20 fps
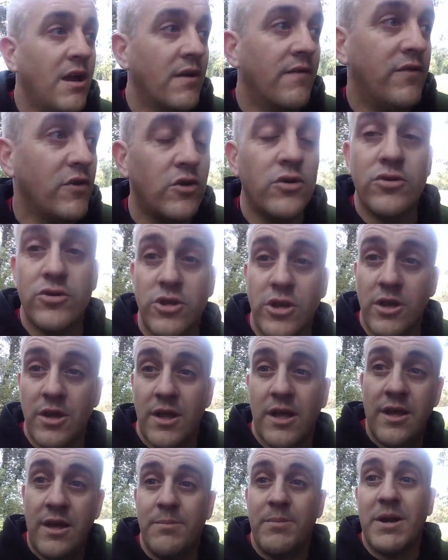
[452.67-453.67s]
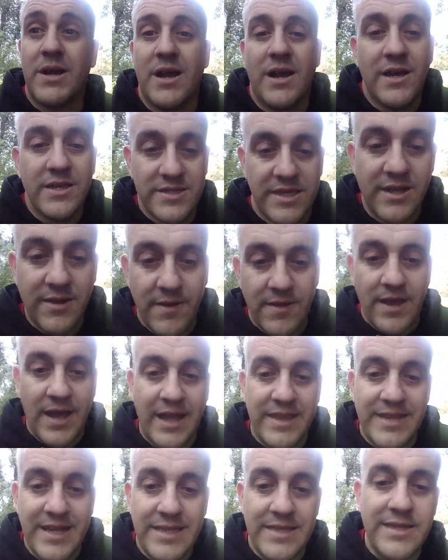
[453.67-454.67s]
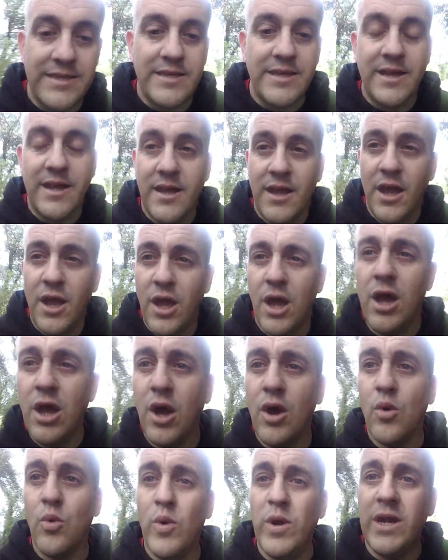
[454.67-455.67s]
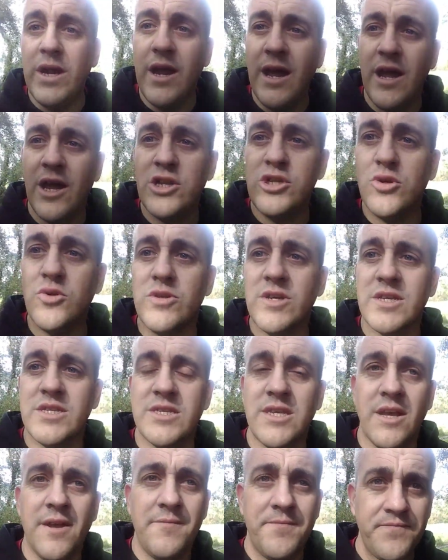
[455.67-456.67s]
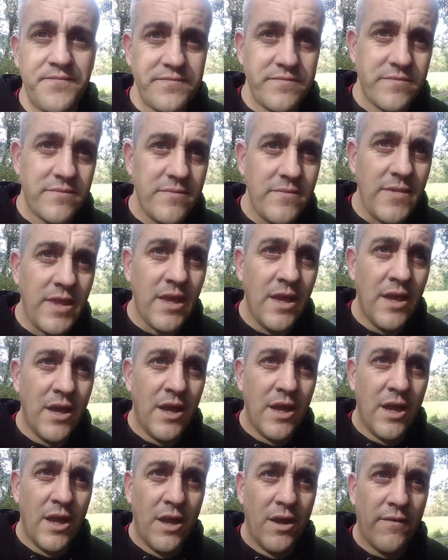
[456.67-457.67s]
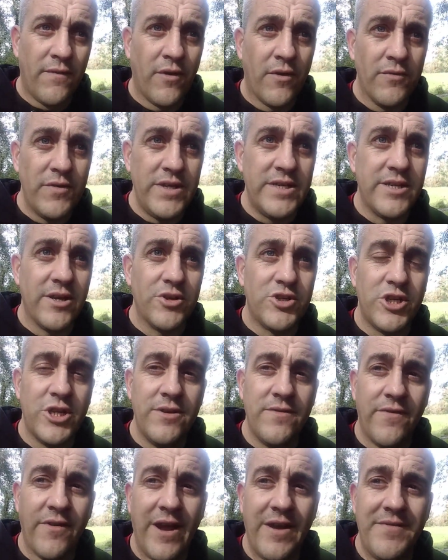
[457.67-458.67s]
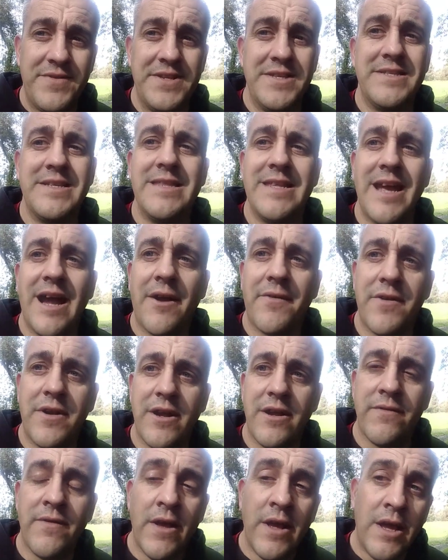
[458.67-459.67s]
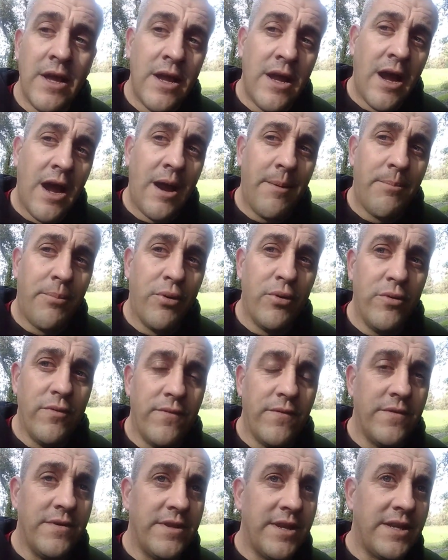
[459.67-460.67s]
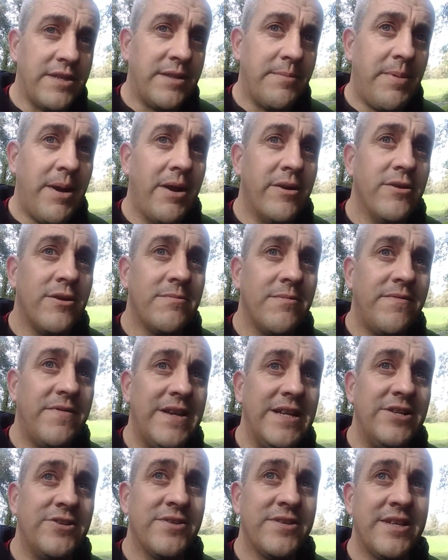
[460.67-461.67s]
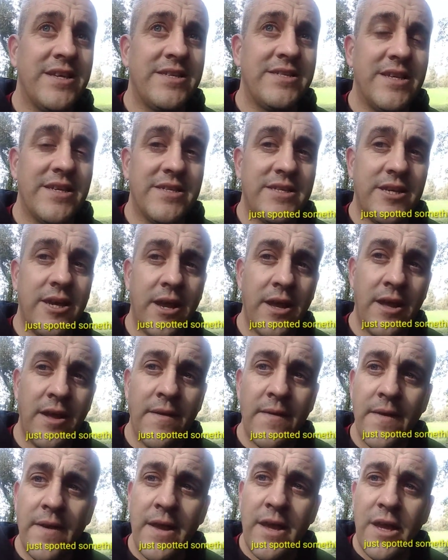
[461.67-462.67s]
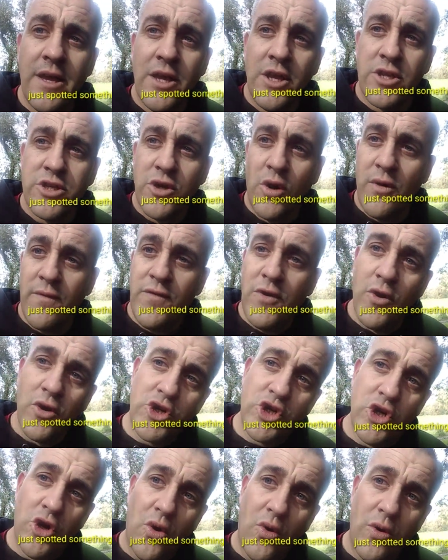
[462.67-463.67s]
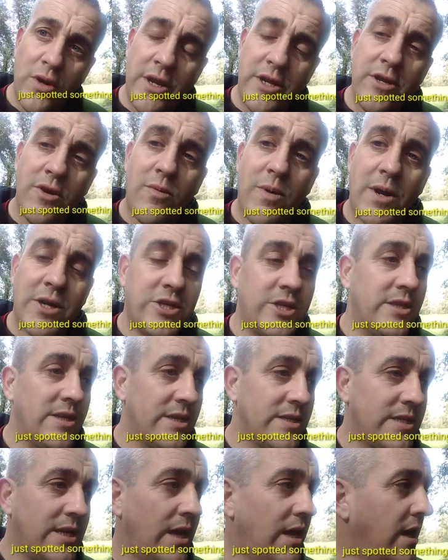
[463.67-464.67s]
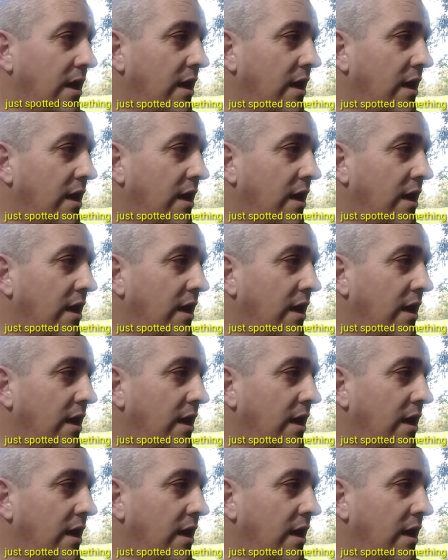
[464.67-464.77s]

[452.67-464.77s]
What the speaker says: for good, because at the end of the day we do this for researching for evidence in the afterlife and proving that the paranormal feed does exist. So if you're a troll and you're watching this